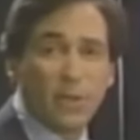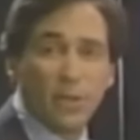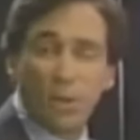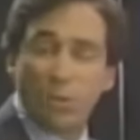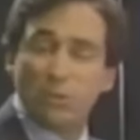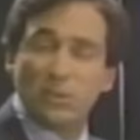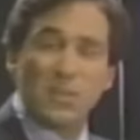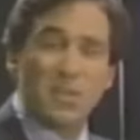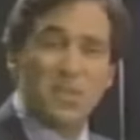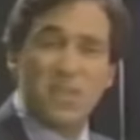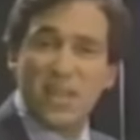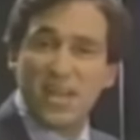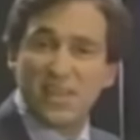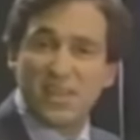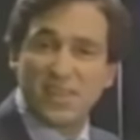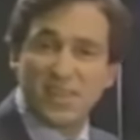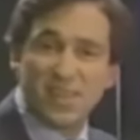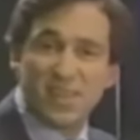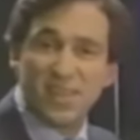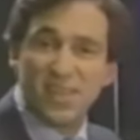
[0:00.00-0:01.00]
Only the
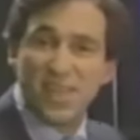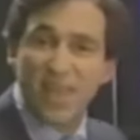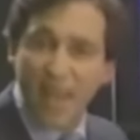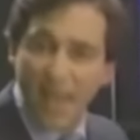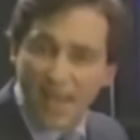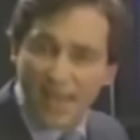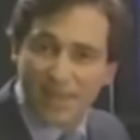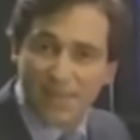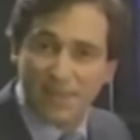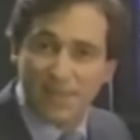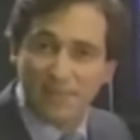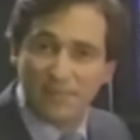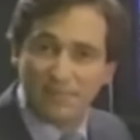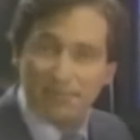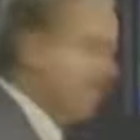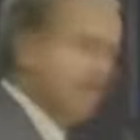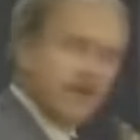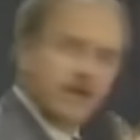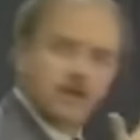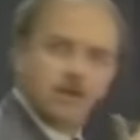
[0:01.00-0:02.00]
XE has it.
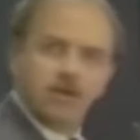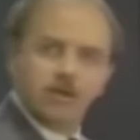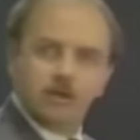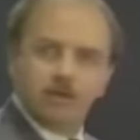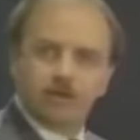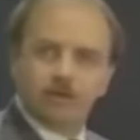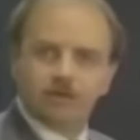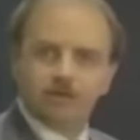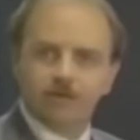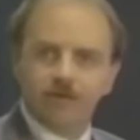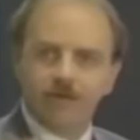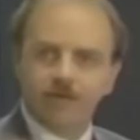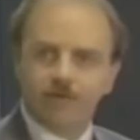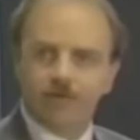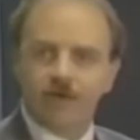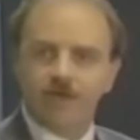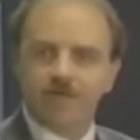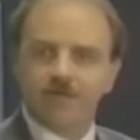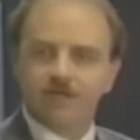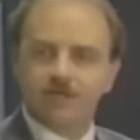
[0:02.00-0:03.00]
But look at the great
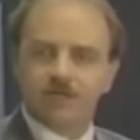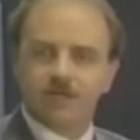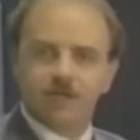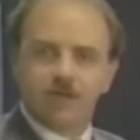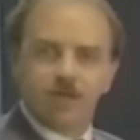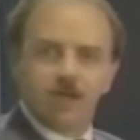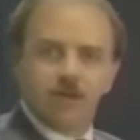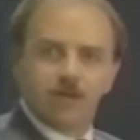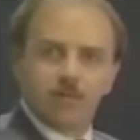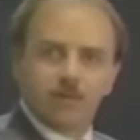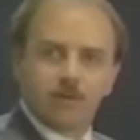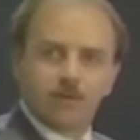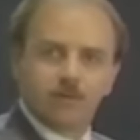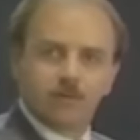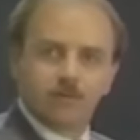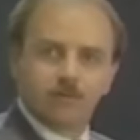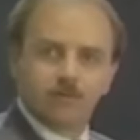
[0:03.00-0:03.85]
graphics on Hardball.